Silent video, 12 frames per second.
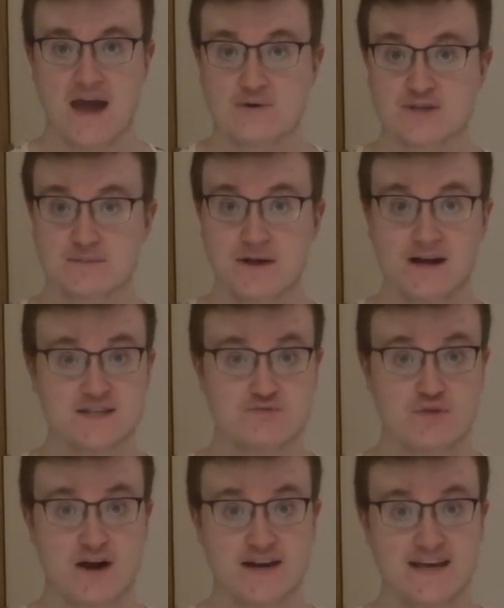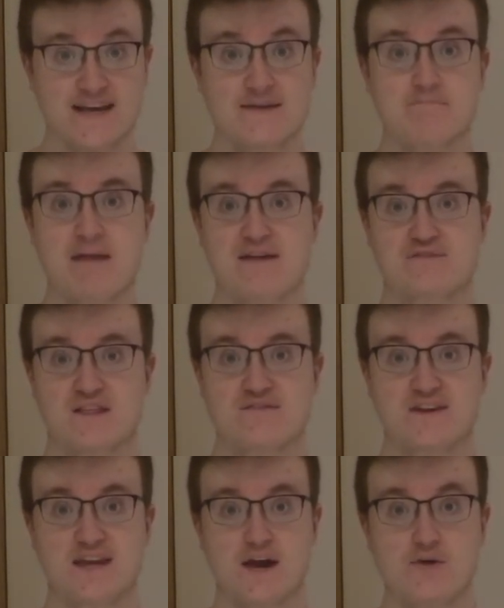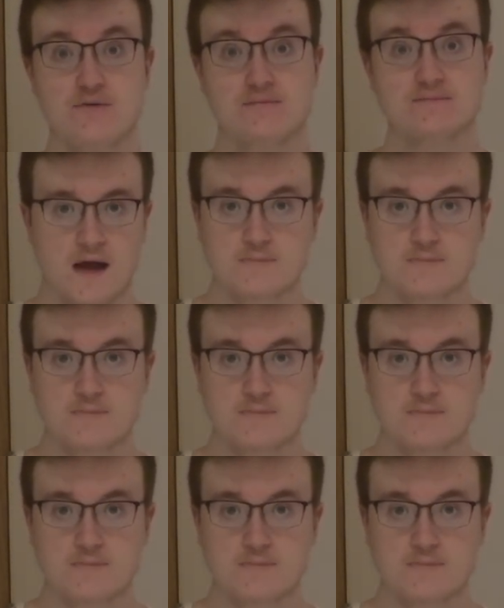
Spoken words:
Hey, what's up guys, it's Ryan here, back for another video.